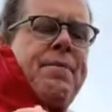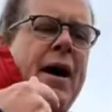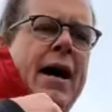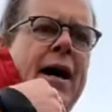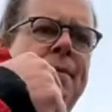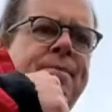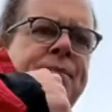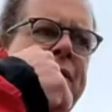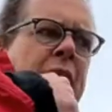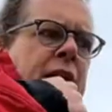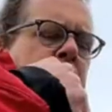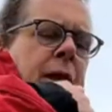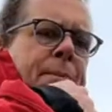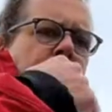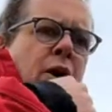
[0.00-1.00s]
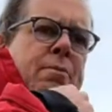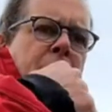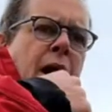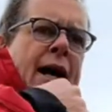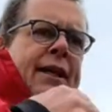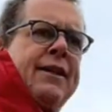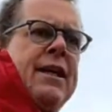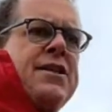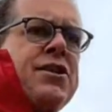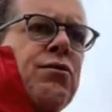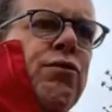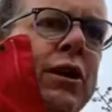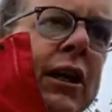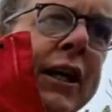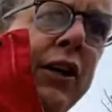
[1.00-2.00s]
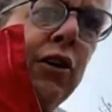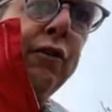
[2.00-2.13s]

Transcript: a clip-on mic, these are really